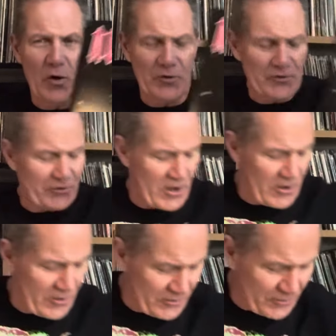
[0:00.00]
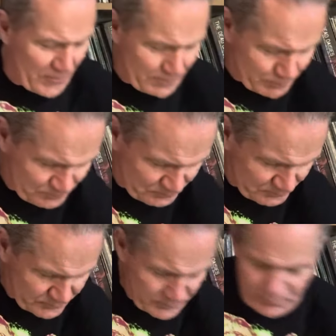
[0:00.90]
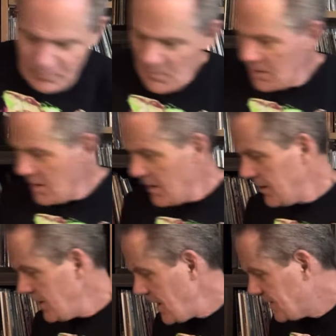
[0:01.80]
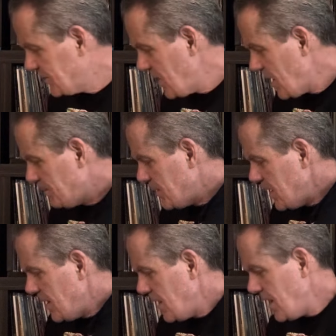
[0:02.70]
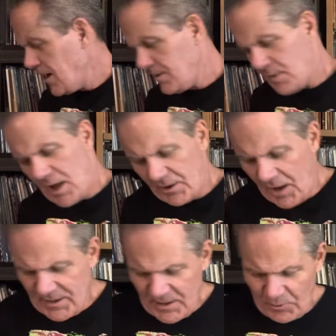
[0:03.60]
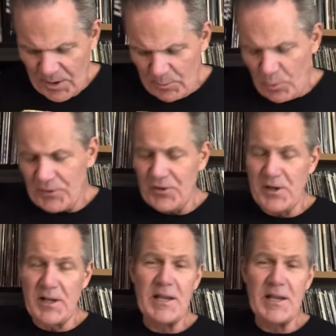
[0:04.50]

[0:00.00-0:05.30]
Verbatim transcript: Sinners. Next up, uh, I, I, did grab one CD.